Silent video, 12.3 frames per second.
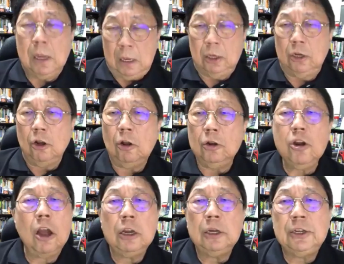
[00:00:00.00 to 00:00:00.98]

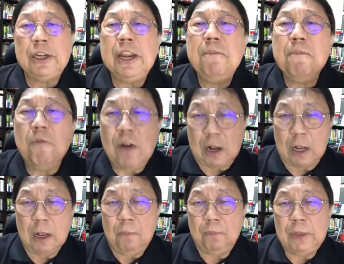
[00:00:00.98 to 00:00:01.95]
not teamwork.
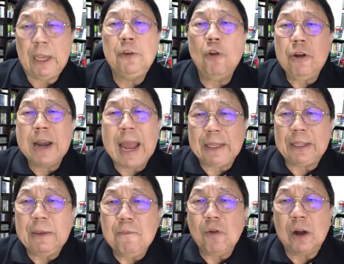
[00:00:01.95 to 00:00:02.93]
They don't like
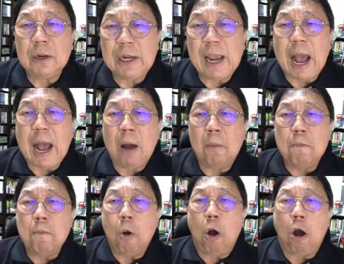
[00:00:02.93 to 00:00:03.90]
teamwork. They are
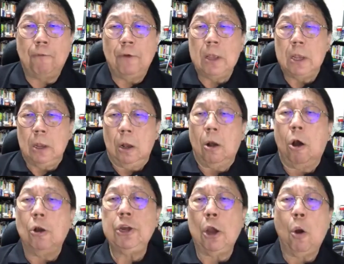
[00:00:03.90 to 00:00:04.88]
more of
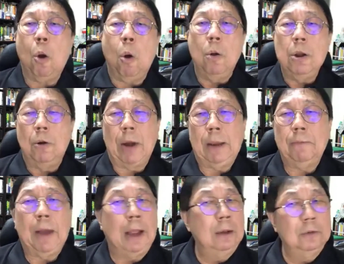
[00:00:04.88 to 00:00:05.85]
on their own, right?
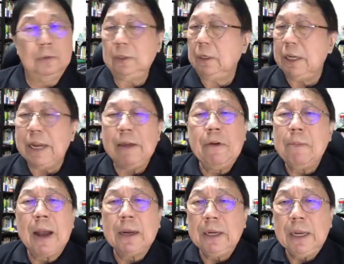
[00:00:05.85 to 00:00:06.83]
But in network
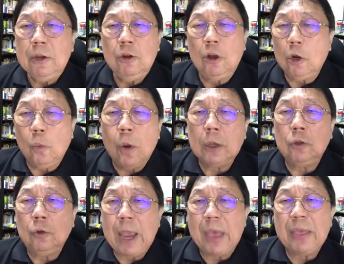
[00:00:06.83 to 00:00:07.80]
marketing, you got to work
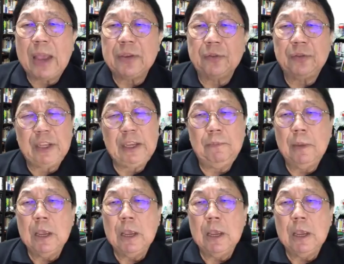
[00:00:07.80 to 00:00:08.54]
together as a team.